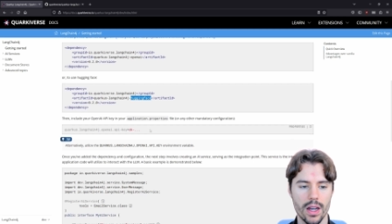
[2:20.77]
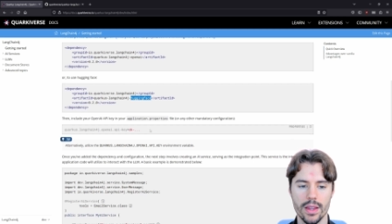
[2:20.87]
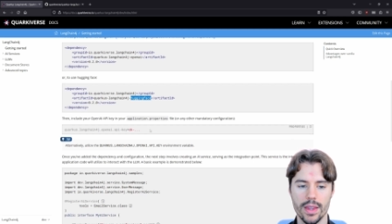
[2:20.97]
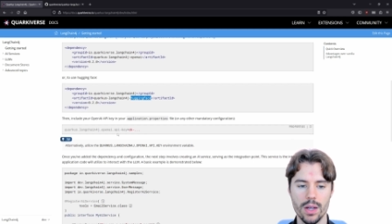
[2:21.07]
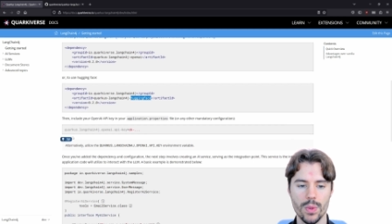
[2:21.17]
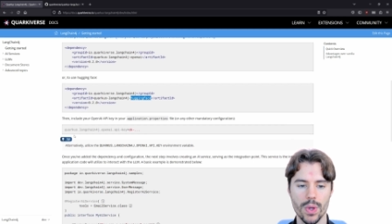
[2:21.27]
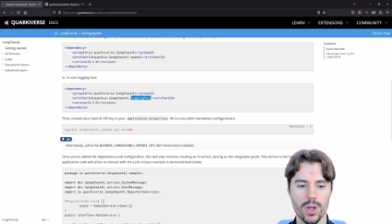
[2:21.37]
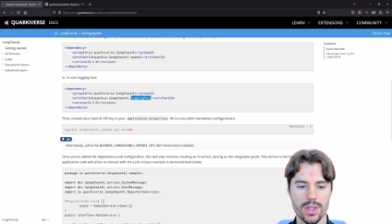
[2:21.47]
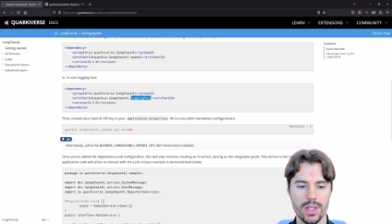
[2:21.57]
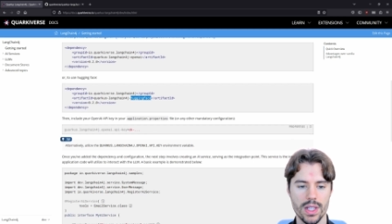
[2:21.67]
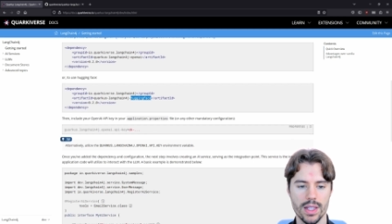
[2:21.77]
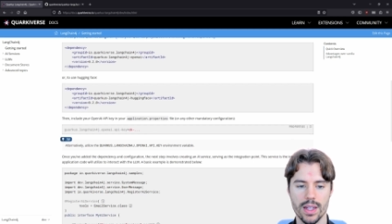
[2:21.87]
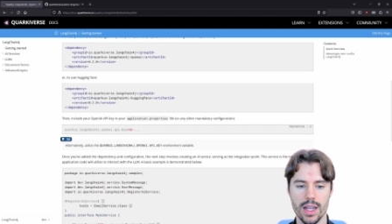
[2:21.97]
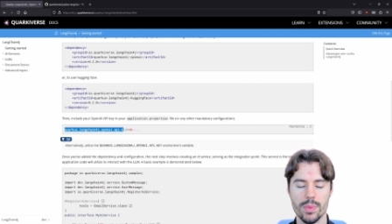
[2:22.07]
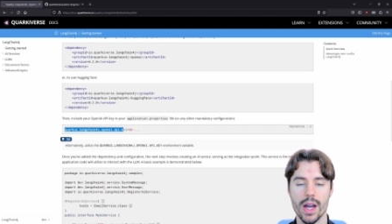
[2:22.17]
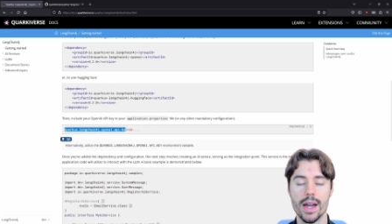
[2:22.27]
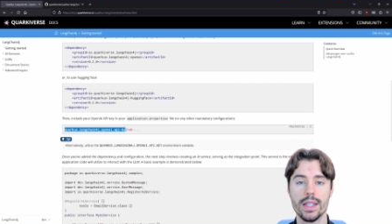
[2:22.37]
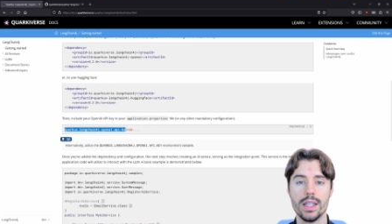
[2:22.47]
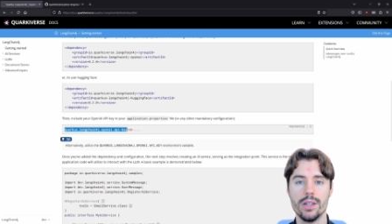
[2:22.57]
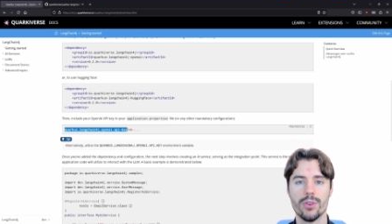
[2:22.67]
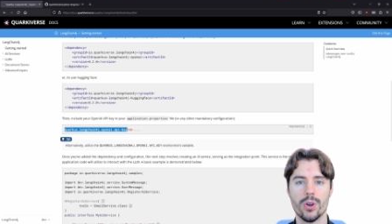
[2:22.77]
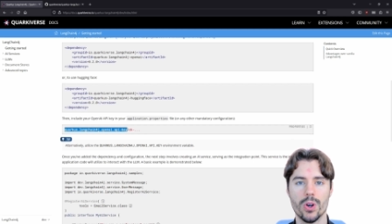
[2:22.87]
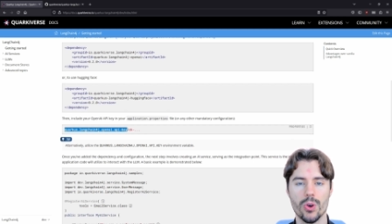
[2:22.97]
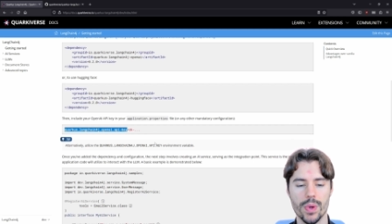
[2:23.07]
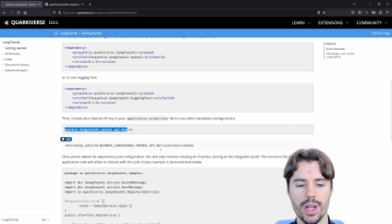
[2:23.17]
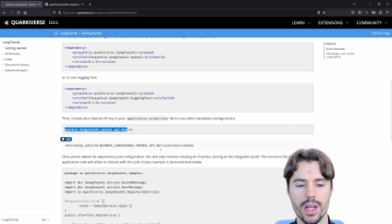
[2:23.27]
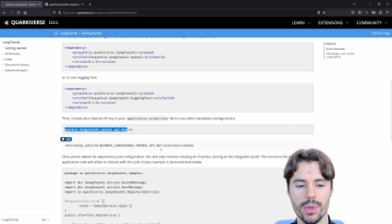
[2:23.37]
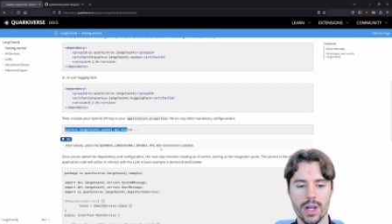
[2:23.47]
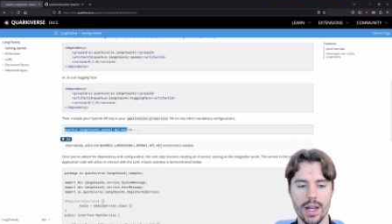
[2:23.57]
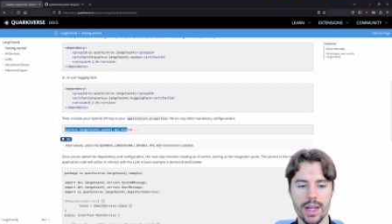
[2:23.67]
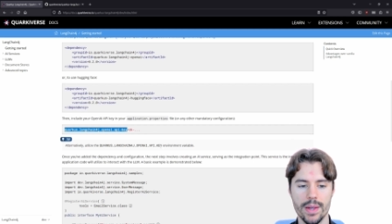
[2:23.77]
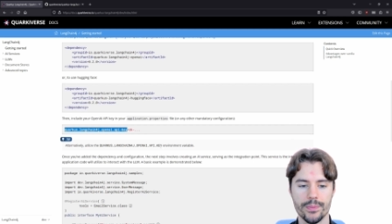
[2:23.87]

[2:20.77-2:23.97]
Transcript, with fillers: Then we also need an API key for OpenAPI.